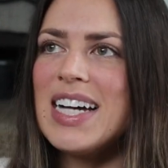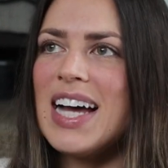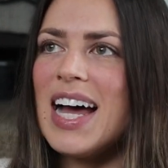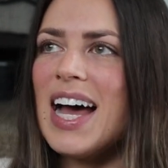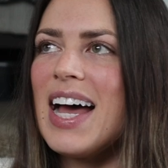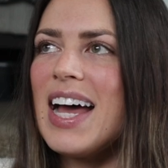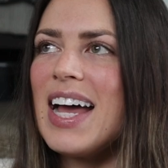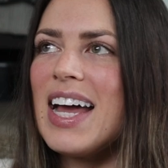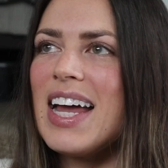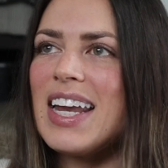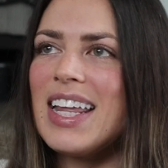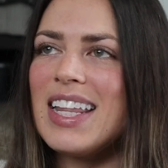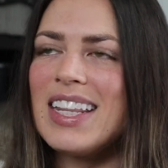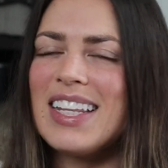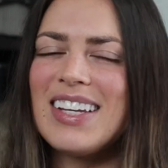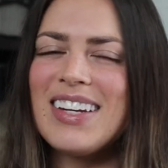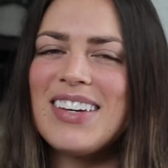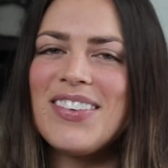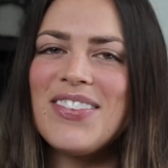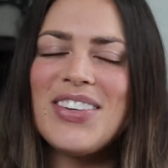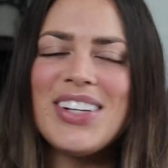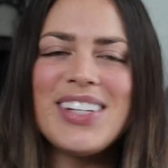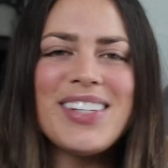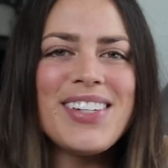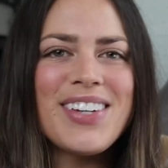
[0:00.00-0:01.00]
and
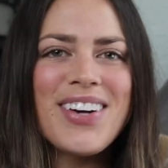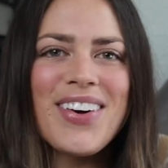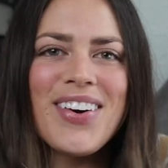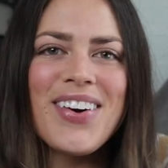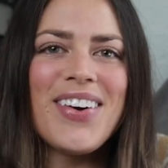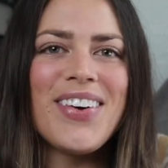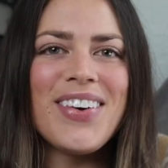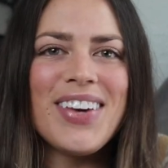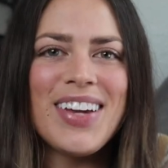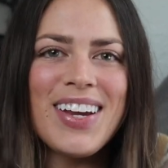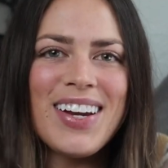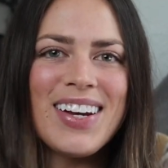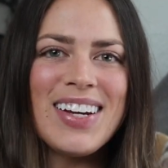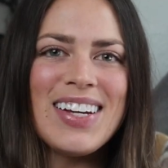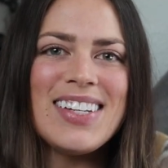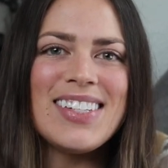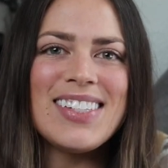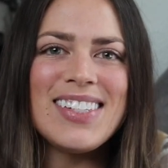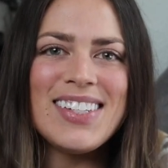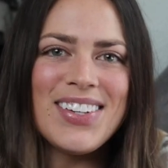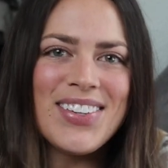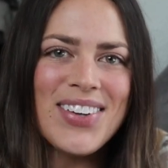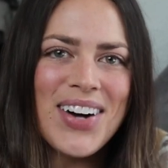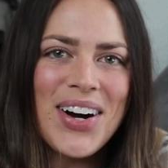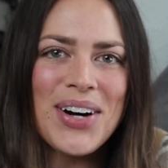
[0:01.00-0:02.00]
then we show Odin
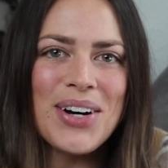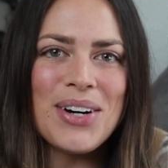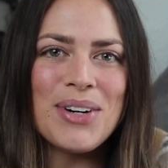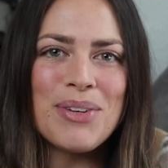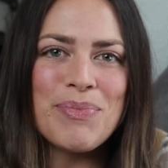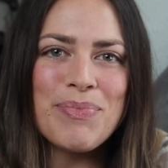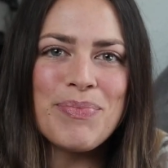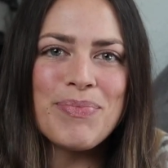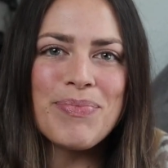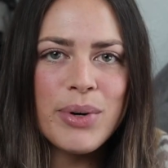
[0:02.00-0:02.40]
his new home.